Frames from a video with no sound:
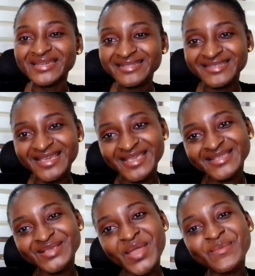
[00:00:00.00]
many
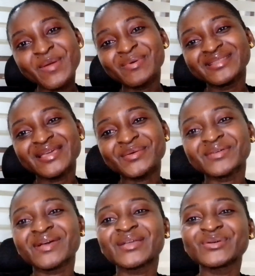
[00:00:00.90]
times I remember that
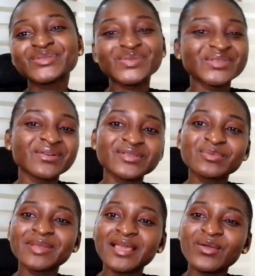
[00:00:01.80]
whenever I go to his office,
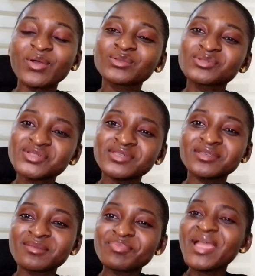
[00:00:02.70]
he'll be like, "Oh,
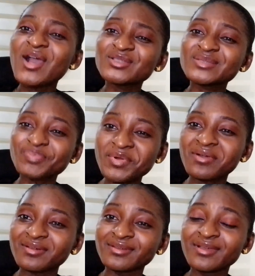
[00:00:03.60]
Luchi, be
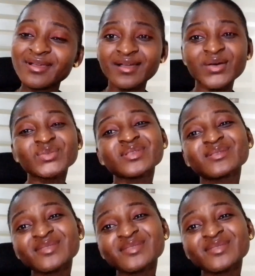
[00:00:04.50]
outspoken." I say,